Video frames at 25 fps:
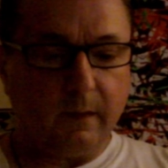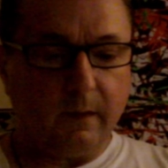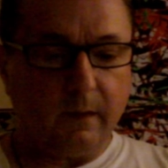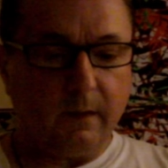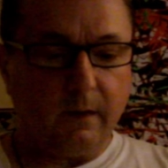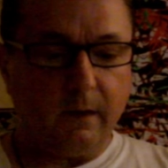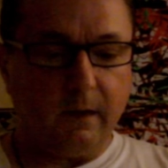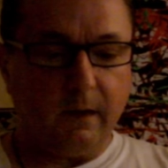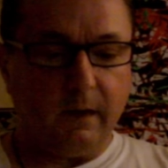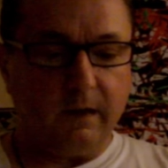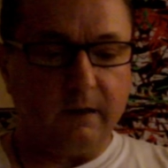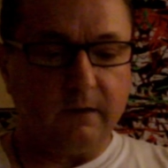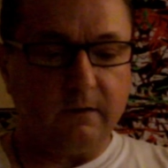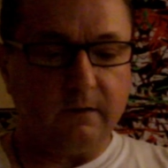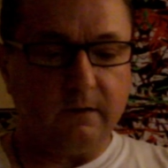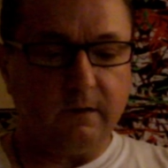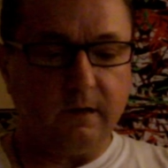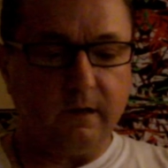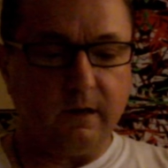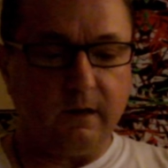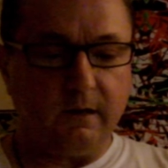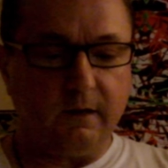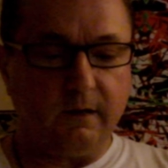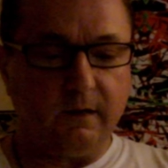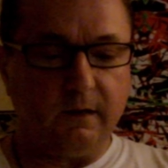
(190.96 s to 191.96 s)

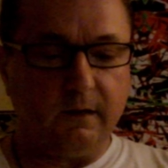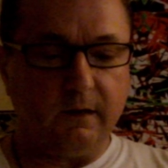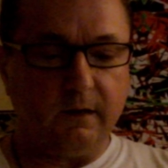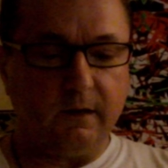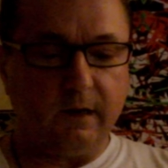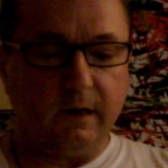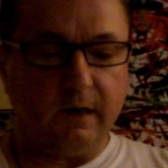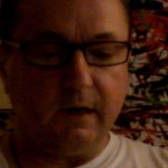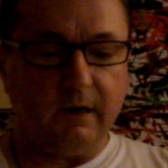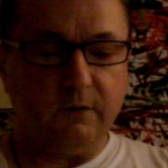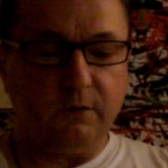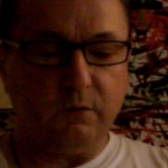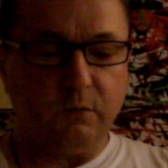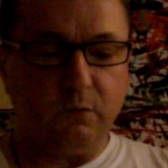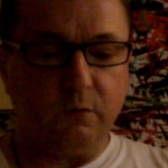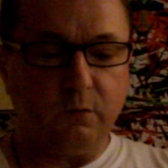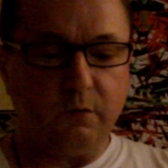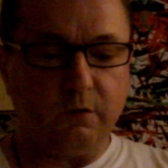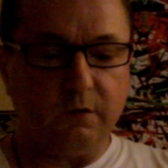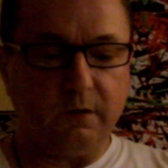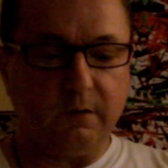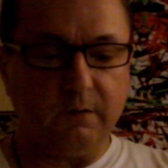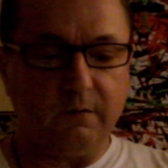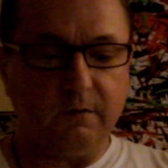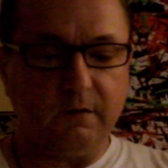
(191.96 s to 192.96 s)
Alexia, engage
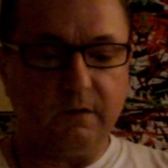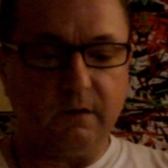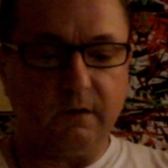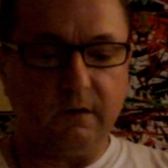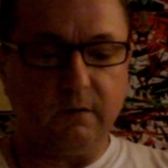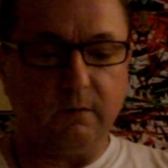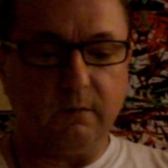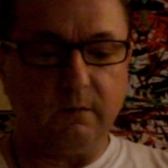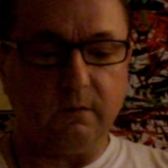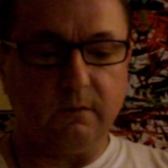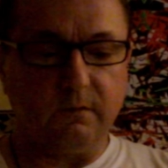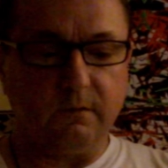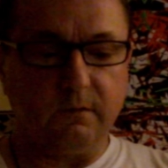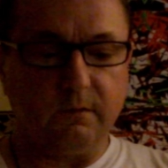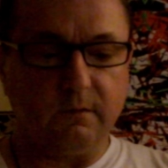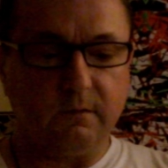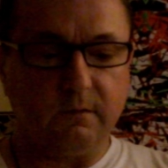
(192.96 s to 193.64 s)
auto sequence.